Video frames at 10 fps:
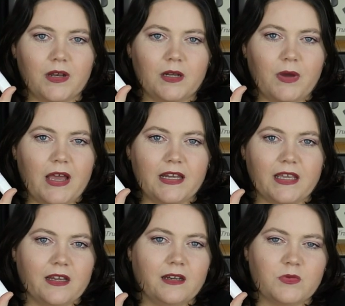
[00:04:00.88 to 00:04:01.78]
I mean, I'd buy it
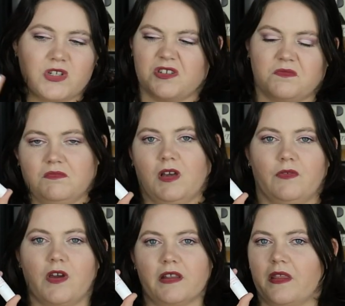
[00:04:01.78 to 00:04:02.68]
again.
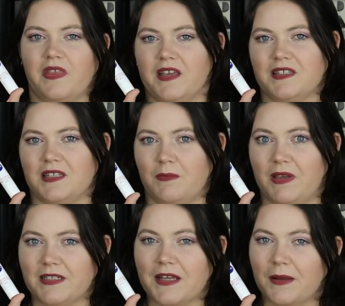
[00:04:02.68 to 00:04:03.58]
I've got other things in the
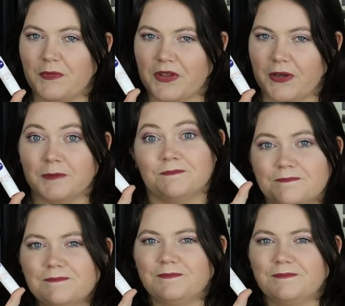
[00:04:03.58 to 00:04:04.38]
meantime, so.